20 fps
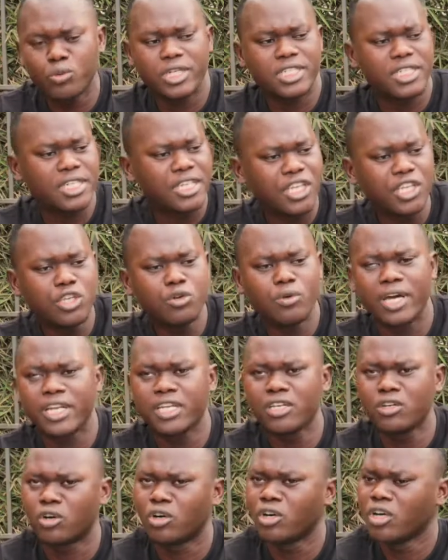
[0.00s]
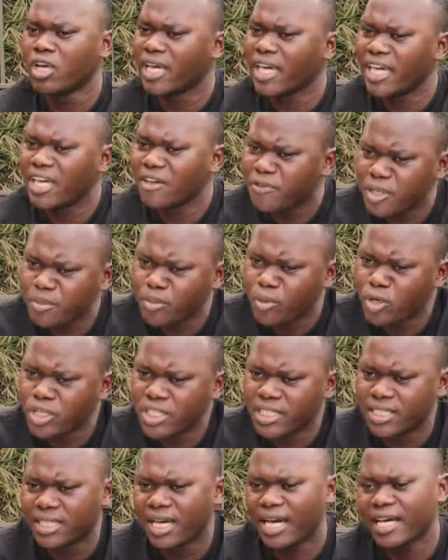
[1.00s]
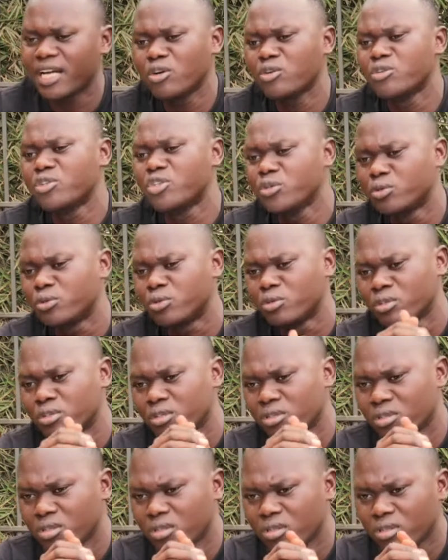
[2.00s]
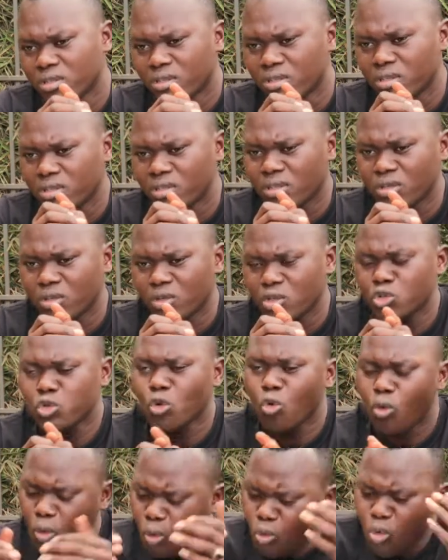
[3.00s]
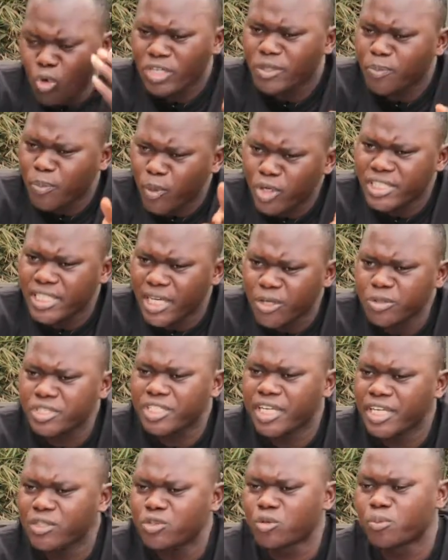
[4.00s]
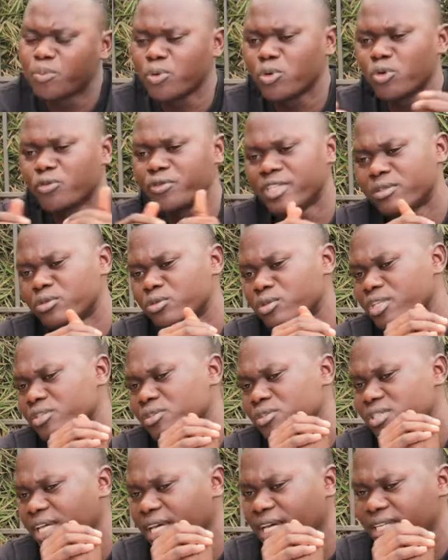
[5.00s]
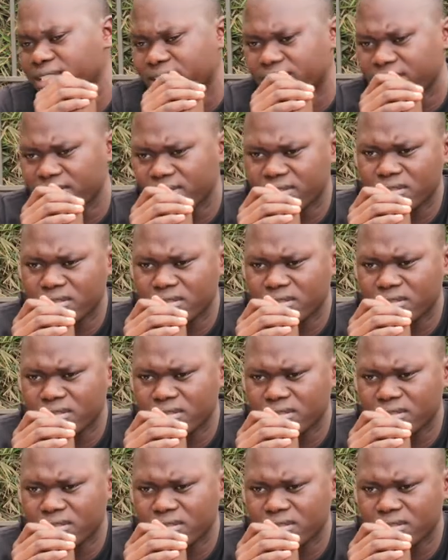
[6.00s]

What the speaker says: wete ni iyi warigo everybody around you. To what point are you trying to prove in, to the society?